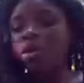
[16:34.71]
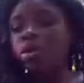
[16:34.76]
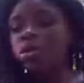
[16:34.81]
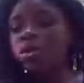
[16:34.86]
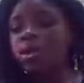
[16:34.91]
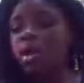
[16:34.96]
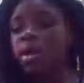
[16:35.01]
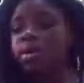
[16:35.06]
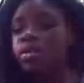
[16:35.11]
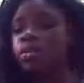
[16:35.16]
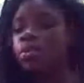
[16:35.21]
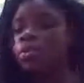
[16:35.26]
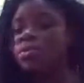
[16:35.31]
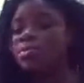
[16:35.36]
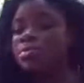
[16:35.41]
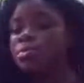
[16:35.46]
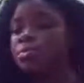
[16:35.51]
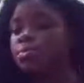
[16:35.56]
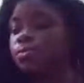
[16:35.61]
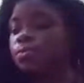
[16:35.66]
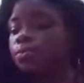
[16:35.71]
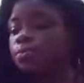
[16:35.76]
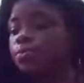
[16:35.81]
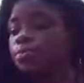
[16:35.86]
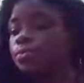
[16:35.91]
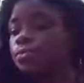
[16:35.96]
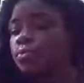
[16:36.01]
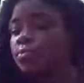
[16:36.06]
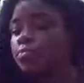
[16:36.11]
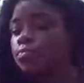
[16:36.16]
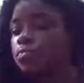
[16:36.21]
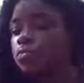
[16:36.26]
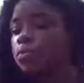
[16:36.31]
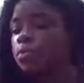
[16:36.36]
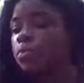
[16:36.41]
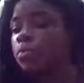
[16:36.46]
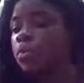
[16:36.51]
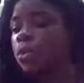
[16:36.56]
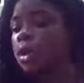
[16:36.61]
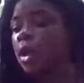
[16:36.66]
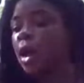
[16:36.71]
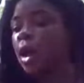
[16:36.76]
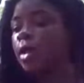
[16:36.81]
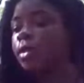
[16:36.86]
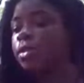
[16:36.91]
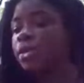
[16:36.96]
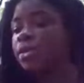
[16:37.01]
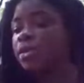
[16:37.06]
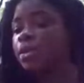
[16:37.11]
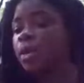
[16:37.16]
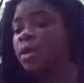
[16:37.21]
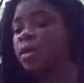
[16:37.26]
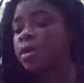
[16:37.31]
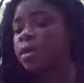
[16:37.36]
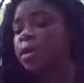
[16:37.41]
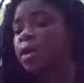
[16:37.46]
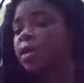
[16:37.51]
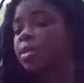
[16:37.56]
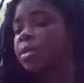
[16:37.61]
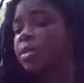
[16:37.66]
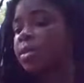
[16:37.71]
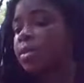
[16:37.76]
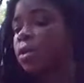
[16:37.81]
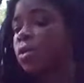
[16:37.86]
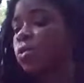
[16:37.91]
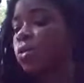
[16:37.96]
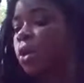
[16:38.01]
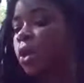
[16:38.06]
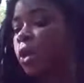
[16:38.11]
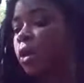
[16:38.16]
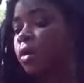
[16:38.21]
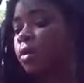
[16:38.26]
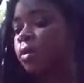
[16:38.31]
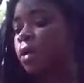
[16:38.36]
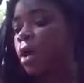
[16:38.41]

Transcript: So yeah, so I just kind of like just said, okay,